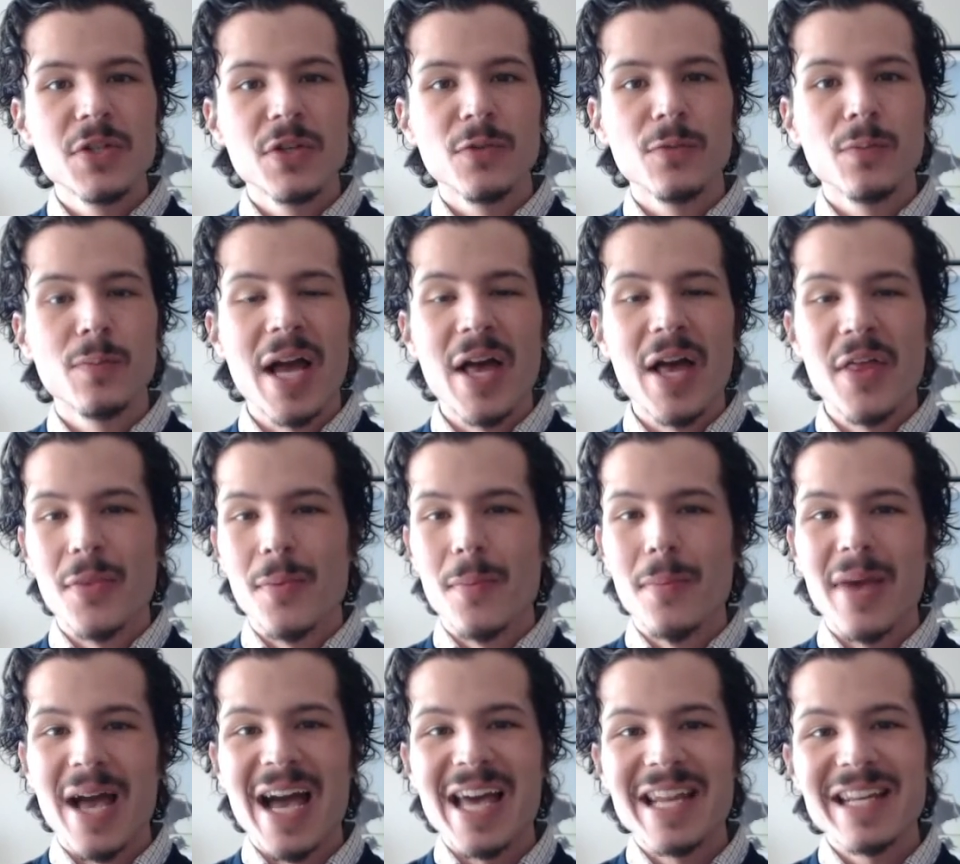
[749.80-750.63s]
of
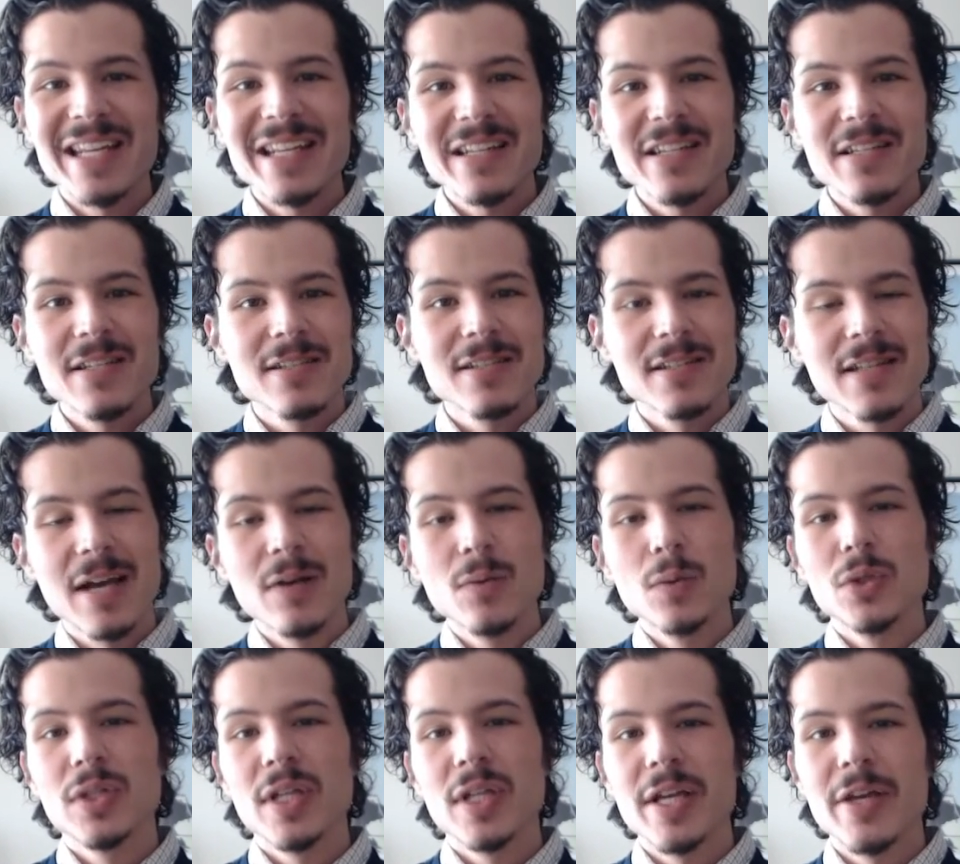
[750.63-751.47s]
mathematics that
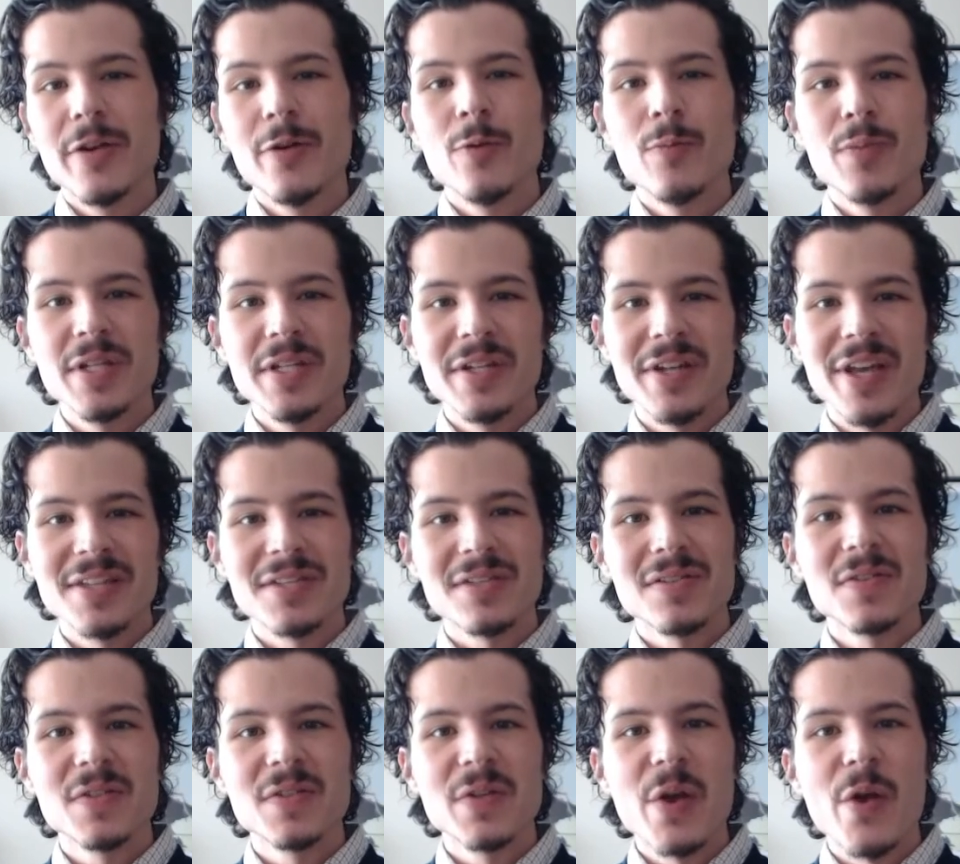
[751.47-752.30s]
would later be
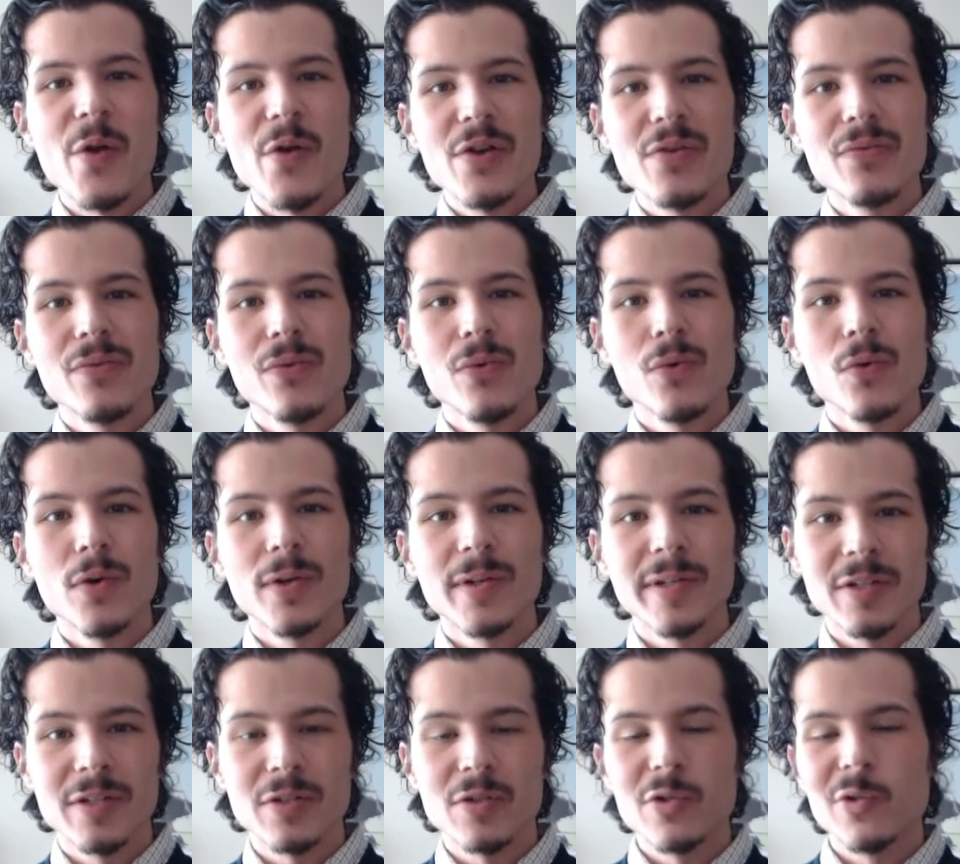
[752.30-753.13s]
necessary for
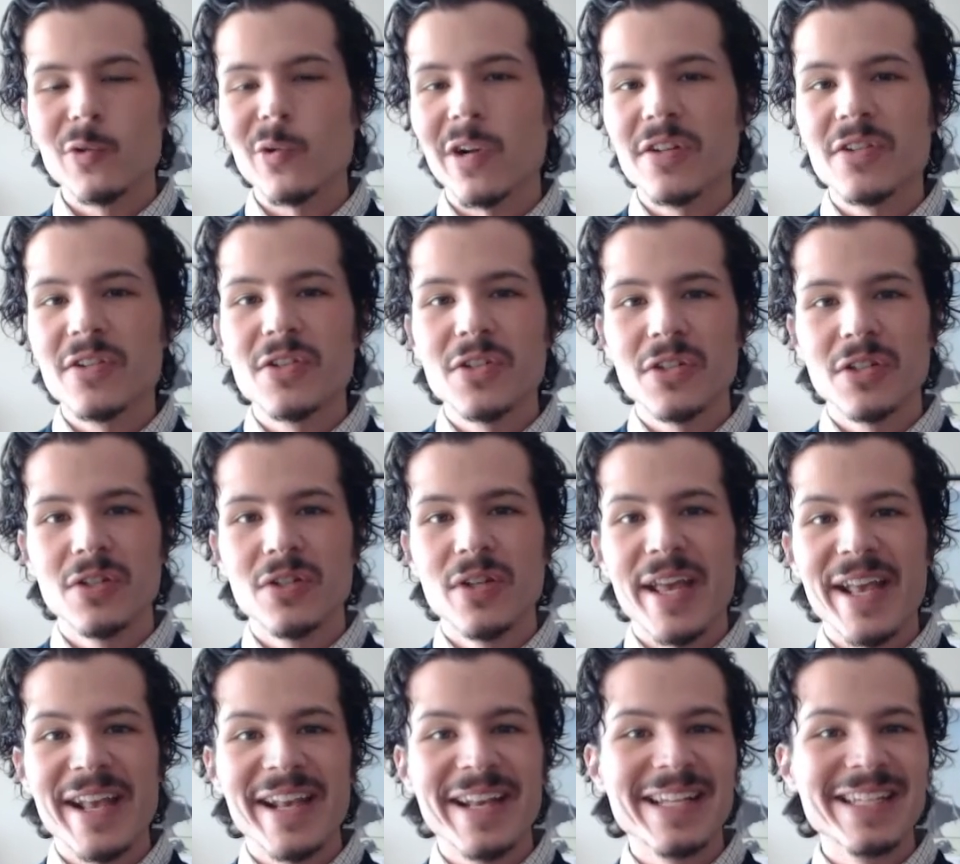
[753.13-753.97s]

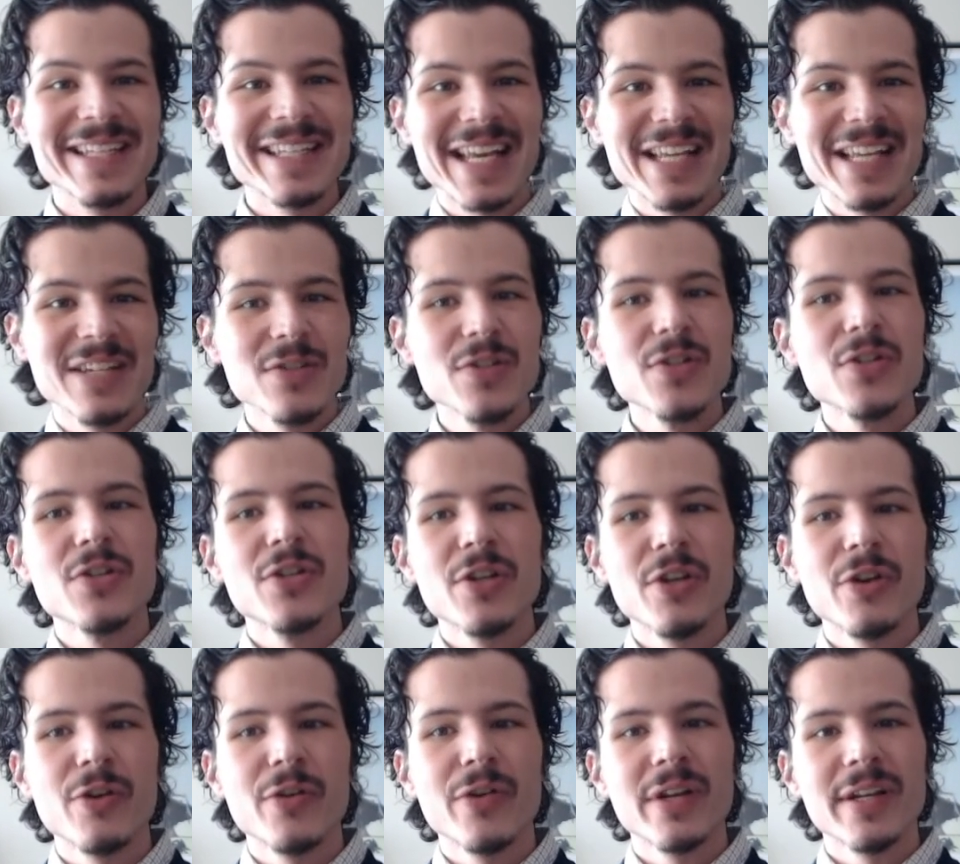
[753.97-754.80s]
construction and
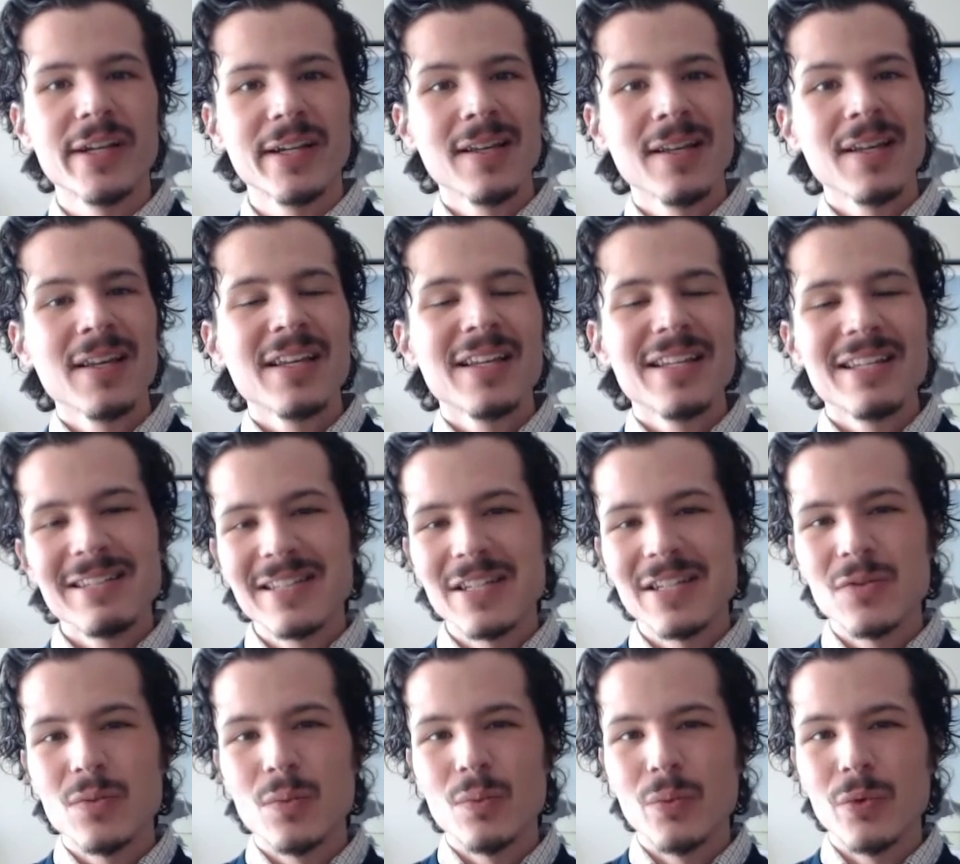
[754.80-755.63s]
engineering
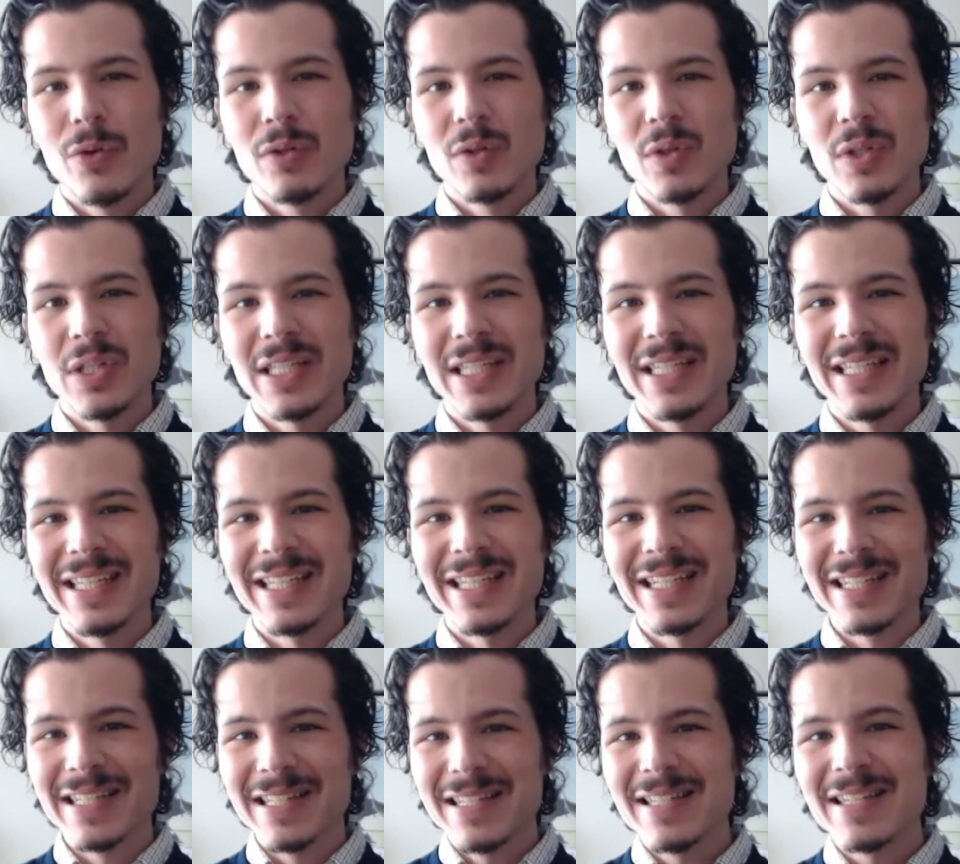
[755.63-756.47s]
didn't really
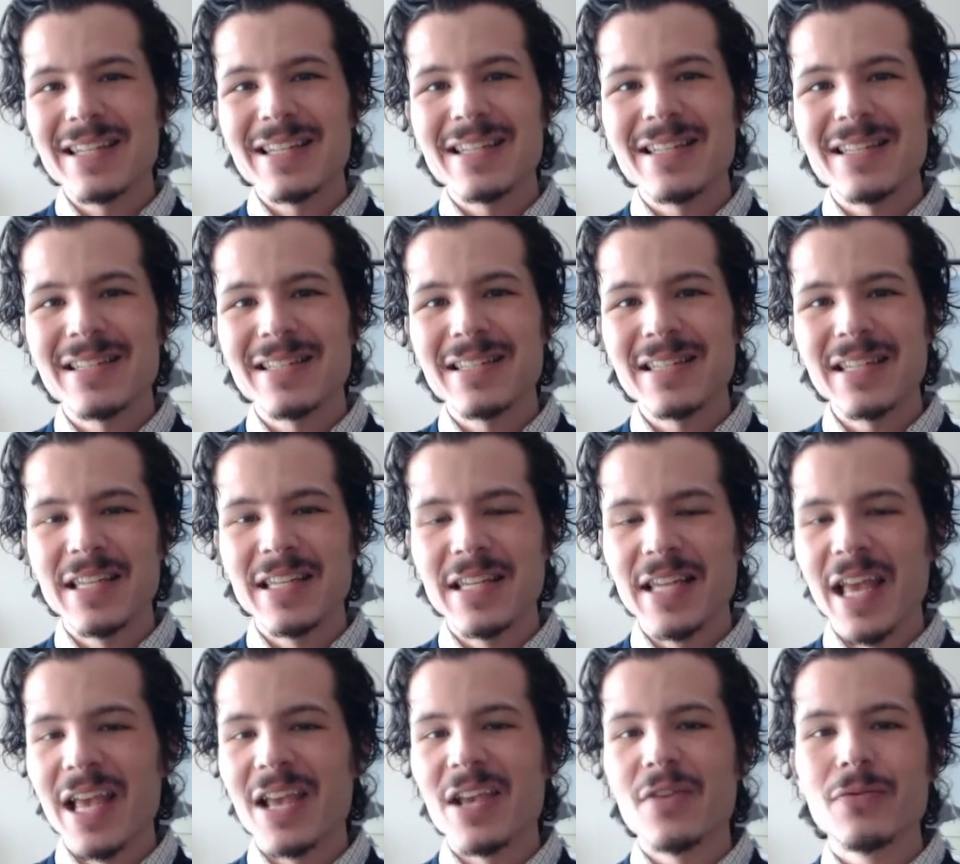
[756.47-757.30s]
exist
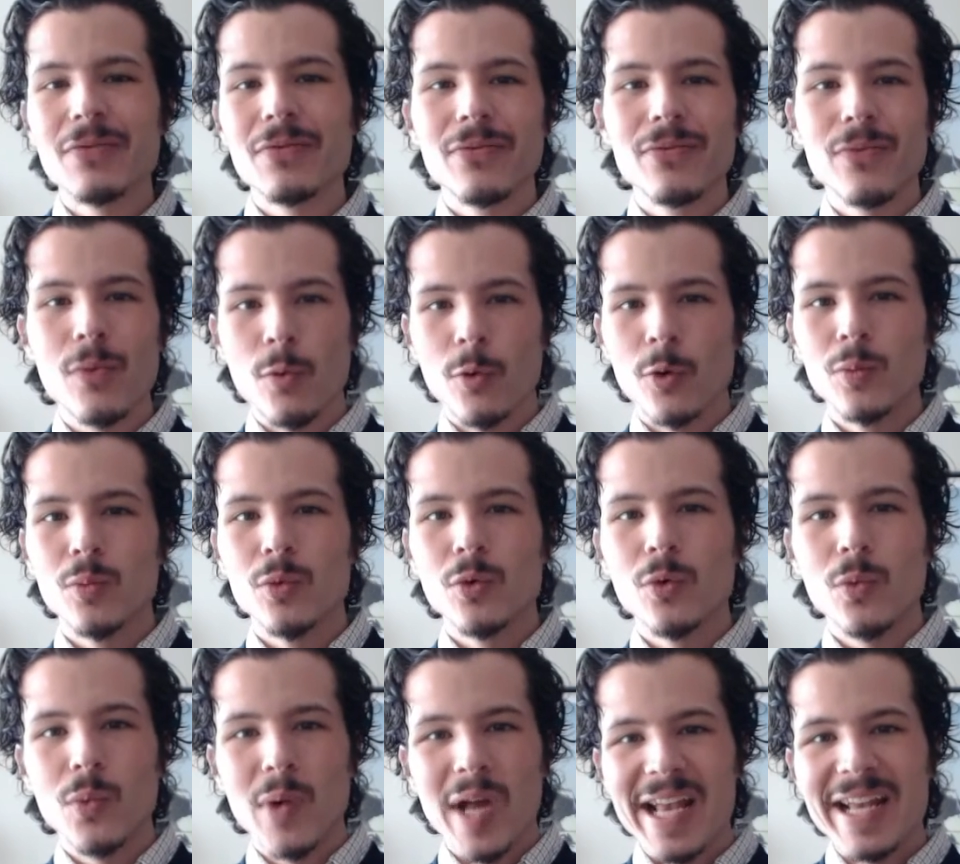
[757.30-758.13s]
in a
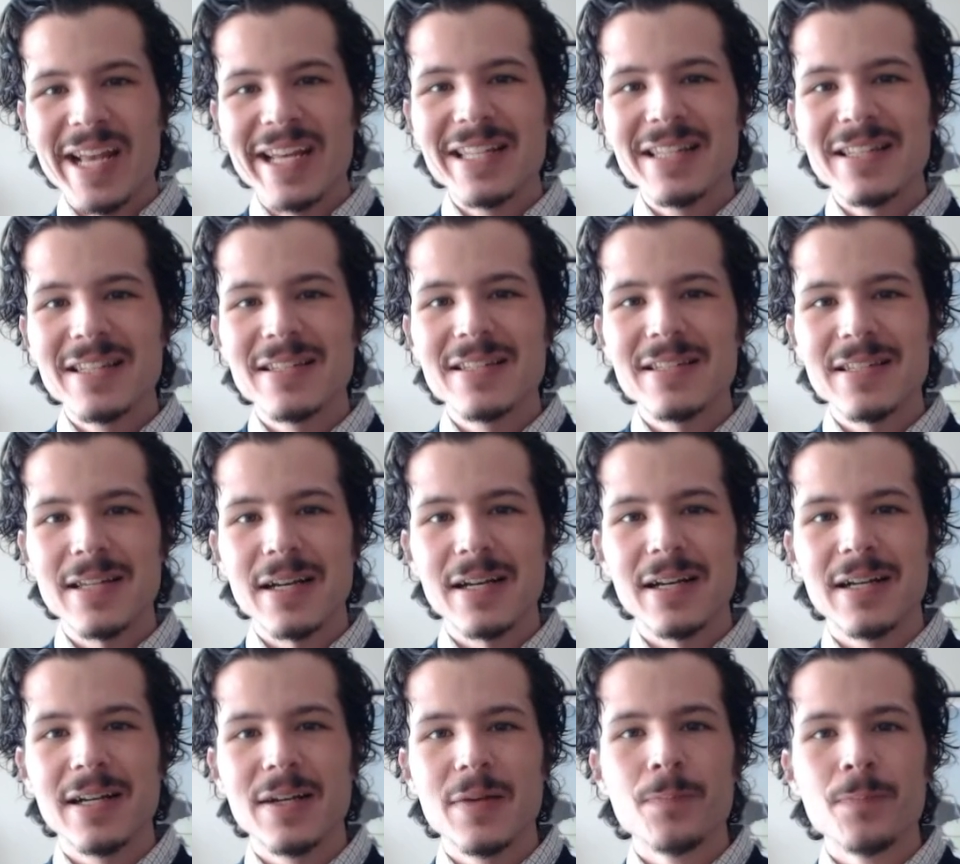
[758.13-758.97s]
formal way at this
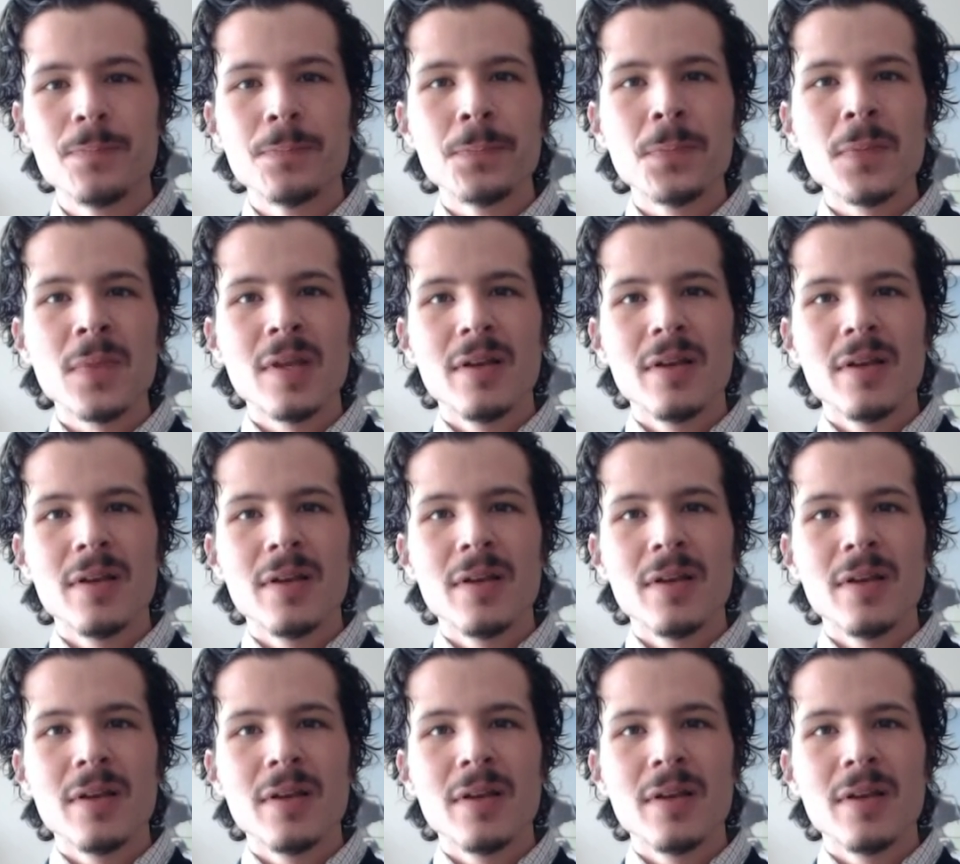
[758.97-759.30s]
time.